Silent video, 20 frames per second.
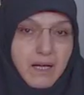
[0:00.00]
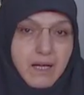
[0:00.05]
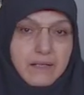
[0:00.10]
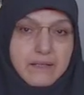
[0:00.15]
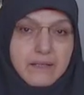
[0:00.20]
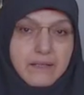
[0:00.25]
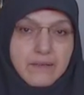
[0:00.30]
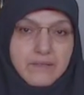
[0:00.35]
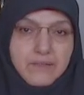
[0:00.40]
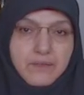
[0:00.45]

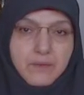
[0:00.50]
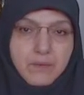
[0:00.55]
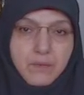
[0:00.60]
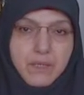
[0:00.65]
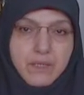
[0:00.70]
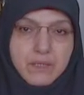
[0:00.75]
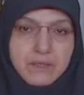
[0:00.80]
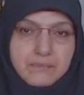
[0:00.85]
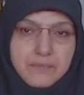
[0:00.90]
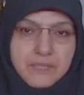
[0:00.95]
Hi
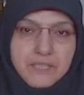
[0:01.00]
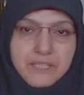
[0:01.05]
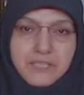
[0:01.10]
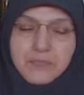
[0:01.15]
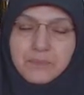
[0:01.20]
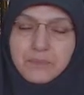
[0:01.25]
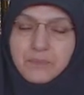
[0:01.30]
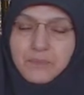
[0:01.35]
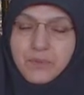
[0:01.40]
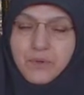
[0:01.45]
everyone,
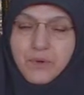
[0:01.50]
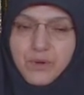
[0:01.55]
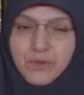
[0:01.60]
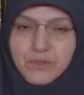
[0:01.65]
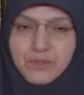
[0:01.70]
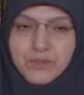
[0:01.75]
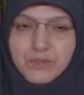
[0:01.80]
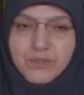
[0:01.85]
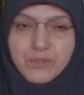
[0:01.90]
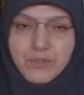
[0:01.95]
peace be
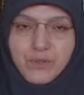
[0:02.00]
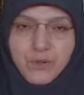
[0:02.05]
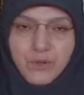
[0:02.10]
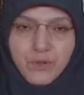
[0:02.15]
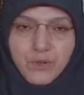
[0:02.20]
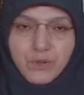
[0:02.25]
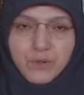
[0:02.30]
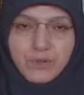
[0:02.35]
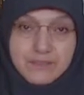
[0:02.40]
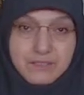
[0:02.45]
on you
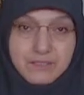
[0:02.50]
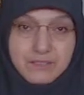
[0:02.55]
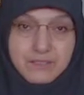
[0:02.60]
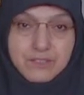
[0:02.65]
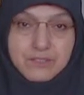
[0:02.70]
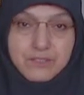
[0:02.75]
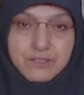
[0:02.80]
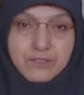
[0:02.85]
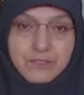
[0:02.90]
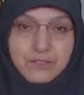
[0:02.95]
all.
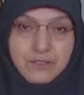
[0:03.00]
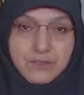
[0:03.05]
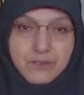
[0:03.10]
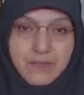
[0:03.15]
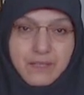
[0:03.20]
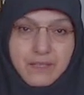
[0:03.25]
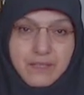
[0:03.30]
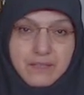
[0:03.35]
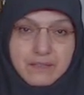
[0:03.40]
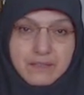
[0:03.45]
Did you know
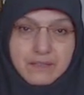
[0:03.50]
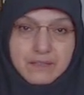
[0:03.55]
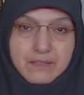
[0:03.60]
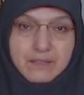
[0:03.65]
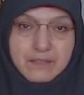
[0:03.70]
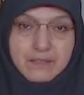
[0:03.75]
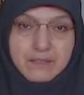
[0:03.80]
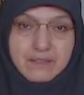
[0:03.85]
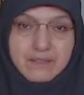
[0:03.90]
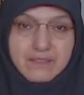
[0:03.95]
that
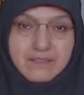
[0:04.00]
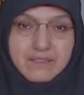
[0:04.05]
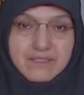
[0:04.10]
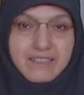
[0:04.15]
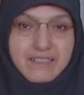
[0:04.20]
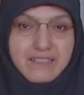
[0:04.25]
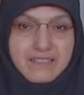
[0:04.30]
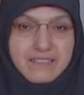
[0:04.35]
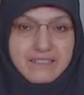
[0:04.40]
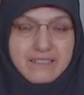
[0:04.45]

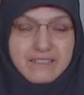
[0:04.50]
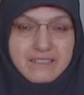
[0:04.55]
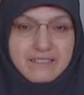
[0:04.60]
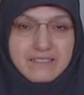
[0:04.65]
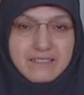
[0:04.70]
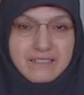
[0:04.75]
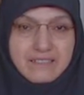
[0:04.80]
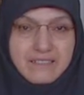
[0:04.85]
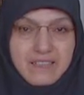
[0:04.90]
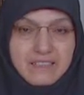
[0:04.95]
there
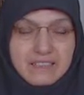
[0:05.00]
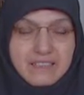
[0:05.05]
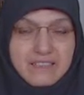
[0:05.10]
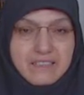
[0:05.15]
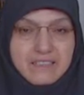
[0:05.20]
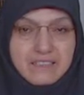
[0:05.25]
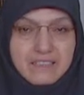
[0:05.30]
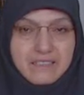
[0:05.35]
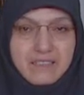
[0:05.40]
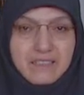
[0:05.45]
is not a
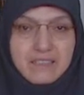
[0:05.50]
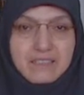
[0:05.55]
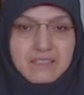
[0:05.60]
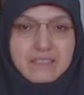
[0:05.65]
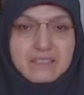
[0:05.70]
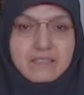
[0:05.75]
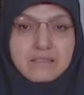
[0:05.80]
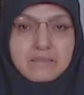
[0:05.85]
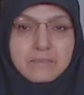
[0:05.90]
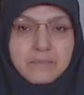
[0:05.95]

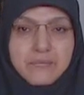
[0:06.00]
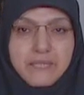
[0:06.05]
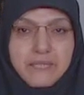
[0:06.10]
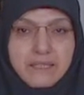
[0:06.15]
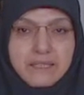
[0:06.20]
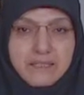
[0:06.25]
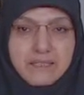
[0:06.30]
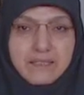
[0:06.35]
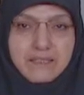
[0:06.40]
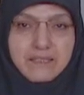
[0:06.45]
single
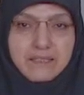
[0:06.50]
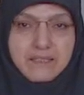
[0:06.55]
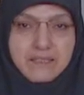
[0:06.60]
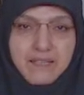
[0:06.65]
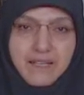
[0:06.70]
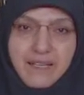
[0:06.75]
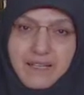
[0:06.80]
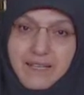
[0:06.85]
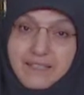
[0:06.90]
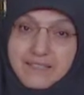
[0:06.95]
being
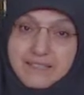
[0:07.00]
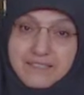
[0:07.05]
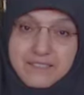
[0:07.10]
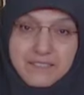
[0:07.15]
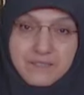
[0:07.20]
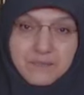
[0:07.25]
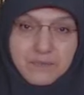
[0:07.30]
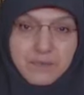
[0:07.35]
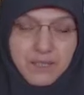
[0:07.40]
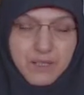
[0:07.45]

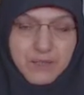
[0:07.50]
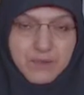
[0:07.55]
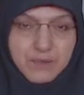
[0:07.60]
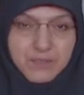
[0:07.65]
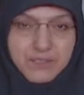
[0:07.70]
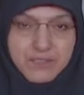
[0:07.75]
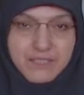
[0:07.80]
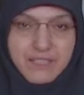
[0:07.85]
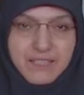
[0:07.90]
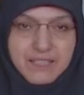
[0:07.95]
exists without
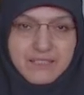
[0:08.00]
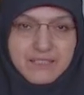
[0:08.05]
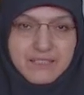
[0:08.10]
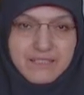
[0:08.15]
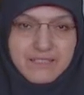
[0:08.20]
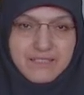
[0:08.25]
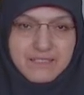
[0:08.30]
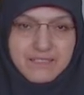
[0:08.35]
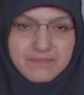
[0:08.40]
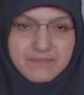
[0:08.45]
a
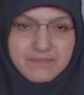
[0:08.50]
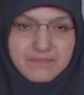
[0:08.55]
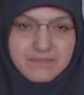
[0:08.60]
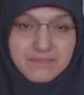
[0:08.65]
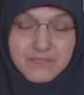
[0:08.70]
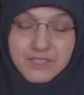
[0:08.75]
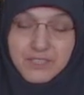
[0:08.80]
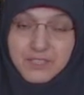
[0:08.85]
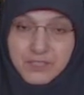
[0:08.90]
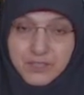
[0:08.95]
deity?
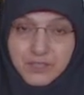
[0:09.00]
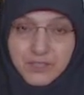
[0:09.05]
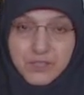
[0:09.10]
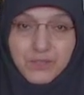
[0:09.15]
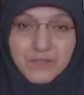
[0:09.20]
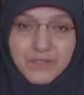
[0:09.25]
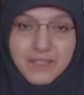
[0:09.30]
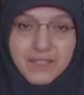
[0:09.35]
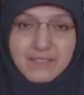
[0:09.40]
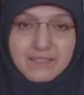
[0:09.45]
Did you
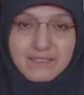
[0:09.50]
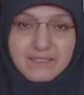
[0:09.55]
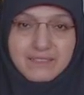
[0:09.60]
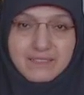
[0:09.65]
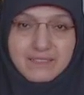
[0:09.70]
know that?